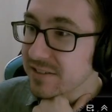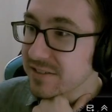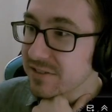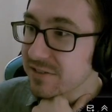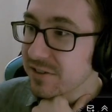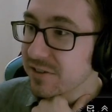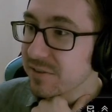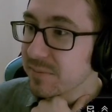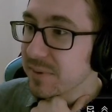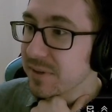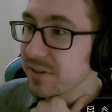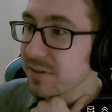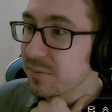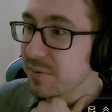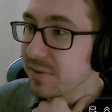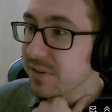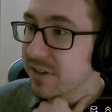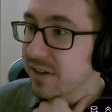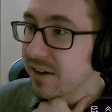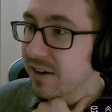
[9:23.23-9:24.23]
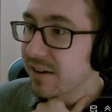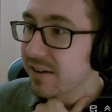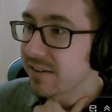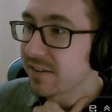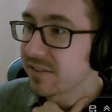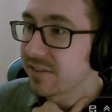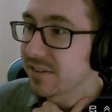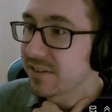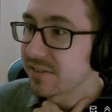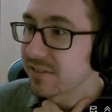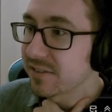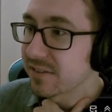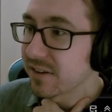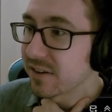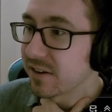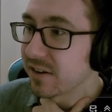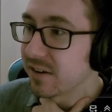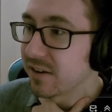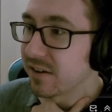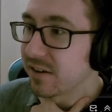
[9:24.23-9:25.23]
tournament we got this
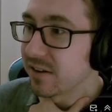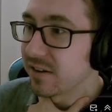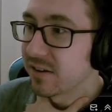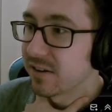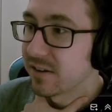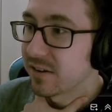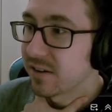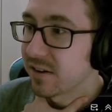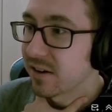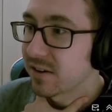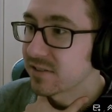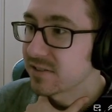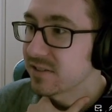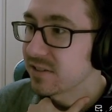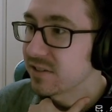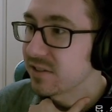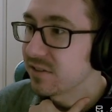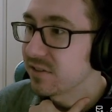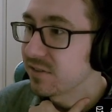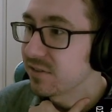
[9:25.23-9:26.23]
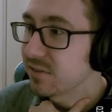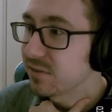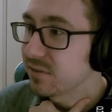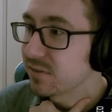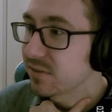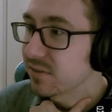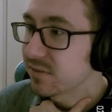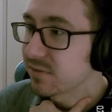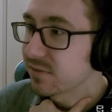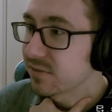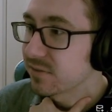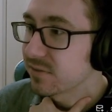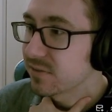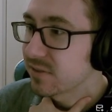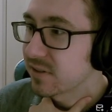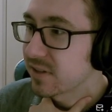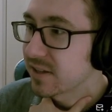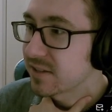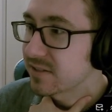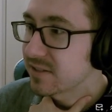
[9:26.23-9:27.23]
RCQ
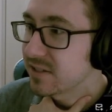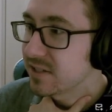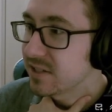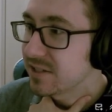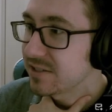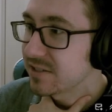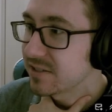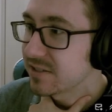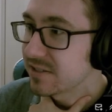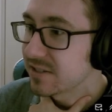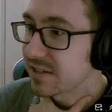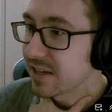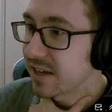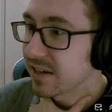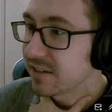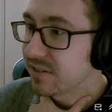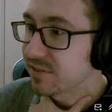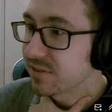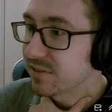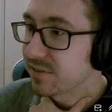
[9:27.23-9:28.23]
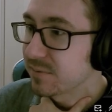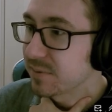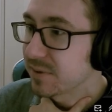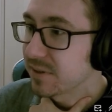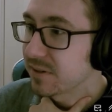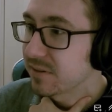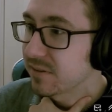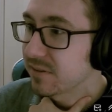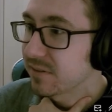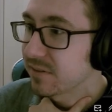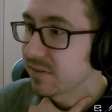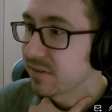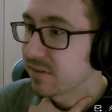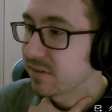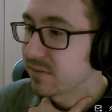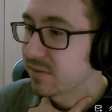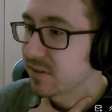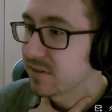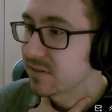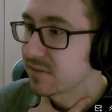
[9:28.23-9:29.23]
SCG Cincinnati tournament.
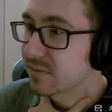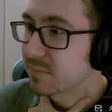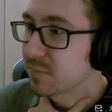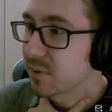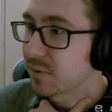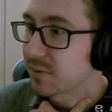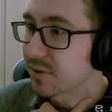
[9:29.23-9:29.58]
These both